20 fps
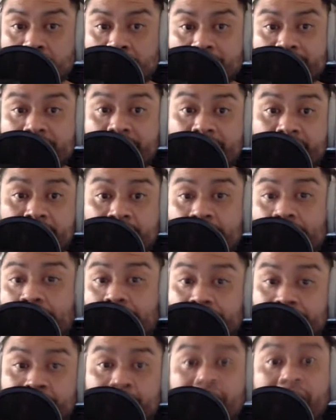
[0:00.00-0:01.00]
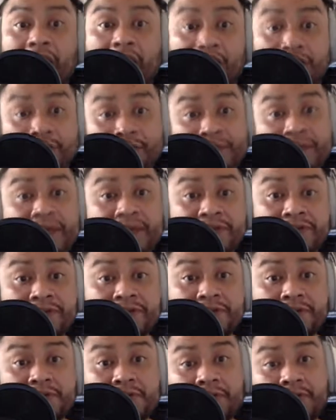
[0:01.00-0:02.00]
Like, did they warn you on the
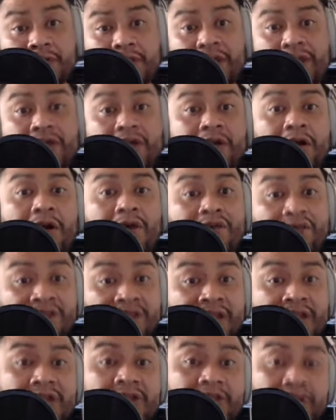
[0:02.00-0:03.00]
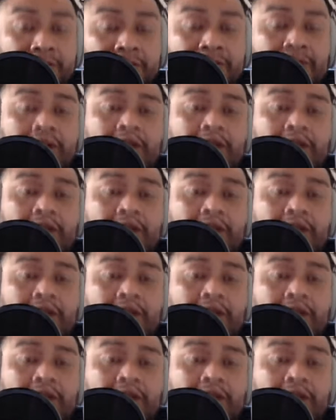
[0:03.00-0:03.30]
beach in their conversation?"